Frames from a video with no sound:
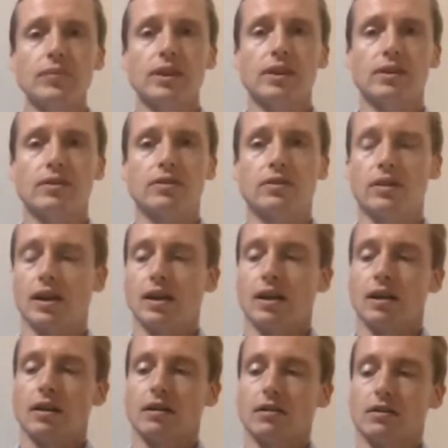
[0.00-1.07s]
This
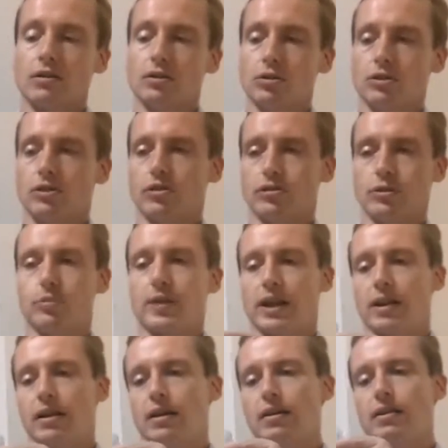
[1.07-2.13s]
looks from the
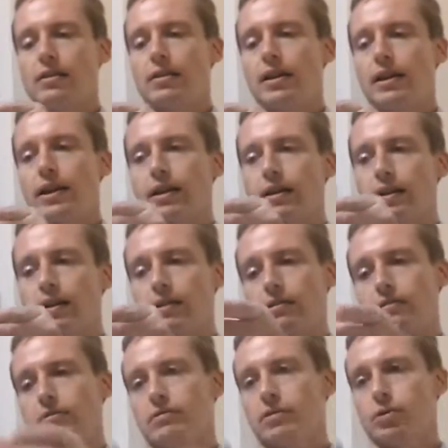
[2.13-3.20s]
colour like a,
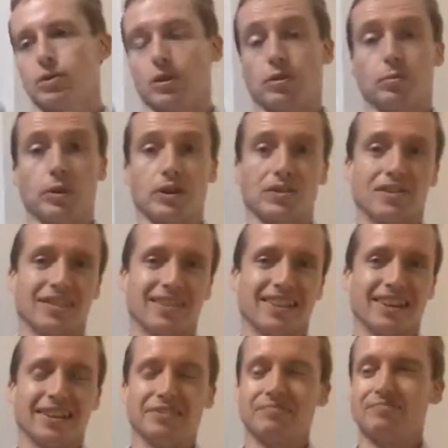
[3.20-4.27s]
or it could be because it's
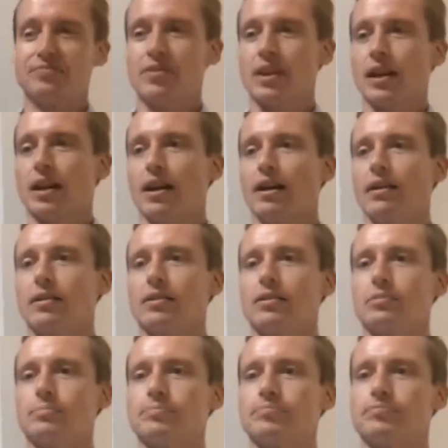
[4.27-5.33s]
night,
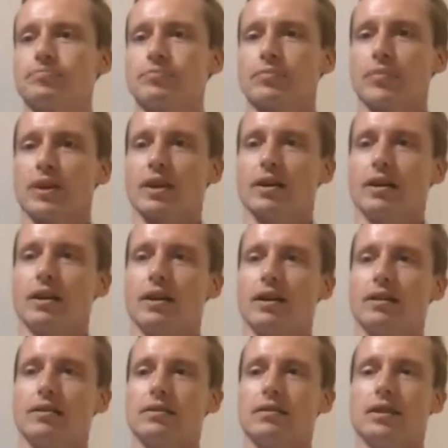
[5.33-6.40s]
a
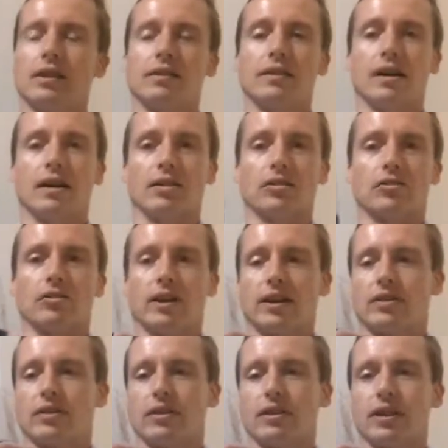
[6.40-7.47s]
dark
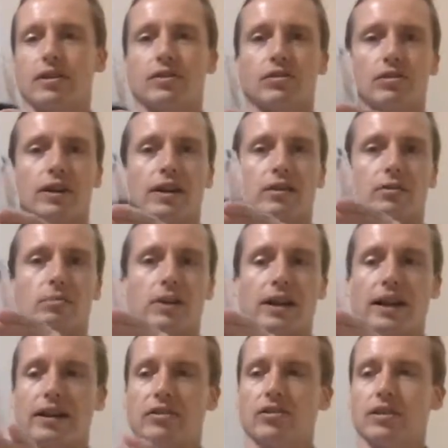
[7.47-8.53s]
Shiraz, a thick Shiraz, but
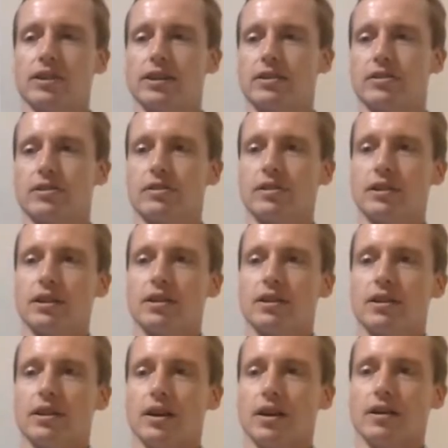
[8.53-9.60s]
actually it's,
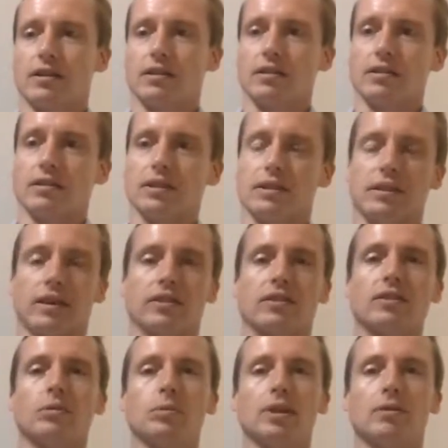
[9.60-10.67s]
it tastes
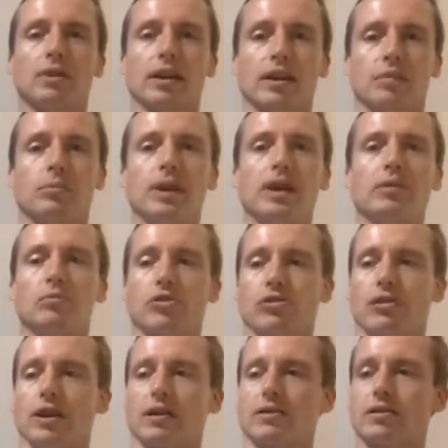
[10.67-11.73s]
a little bit like a medium
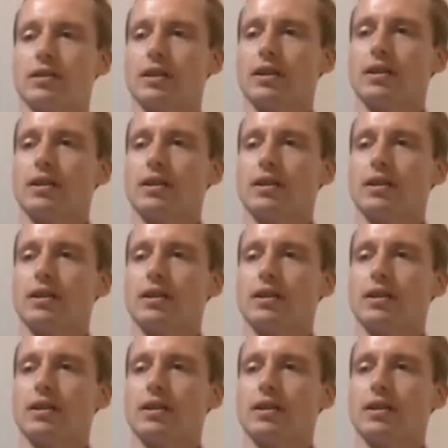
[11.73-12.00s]
Shiraz.